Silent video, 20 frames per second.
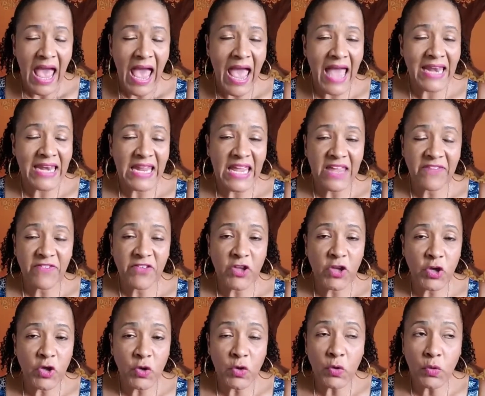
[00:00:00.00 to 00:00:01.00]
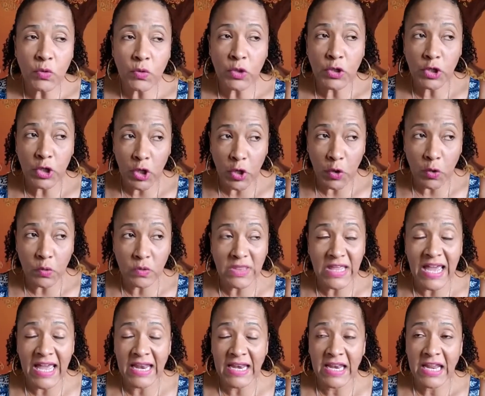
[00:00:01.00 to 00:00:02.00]
And if you know
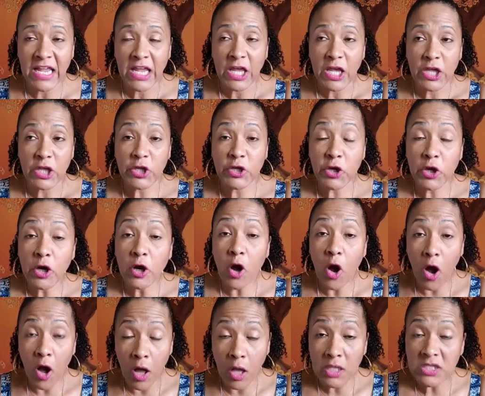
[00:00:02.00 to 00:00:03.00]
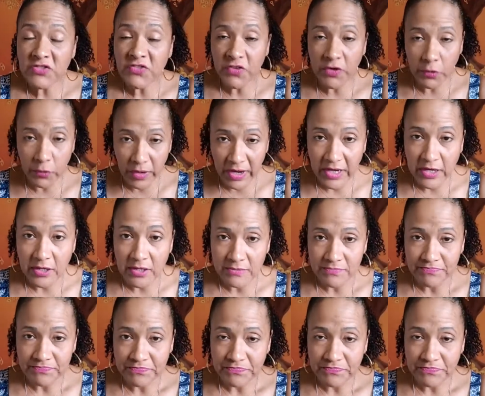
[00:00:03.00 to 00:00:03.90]
that you're called for greater,